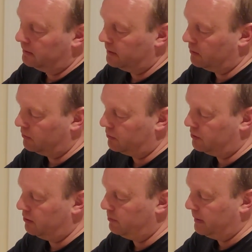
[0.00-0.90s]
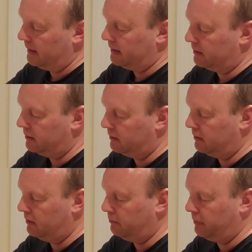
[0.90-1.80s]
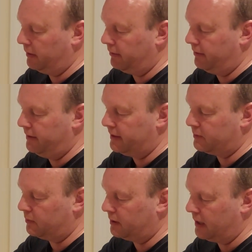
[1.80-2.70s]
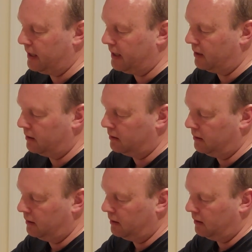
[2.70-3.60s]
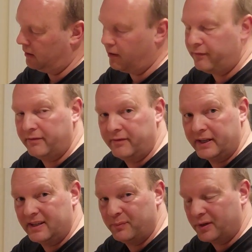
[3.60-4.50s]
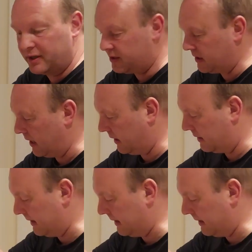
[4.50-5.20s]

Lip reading: They're not too bad, but this one here, half of it didn't want to stick.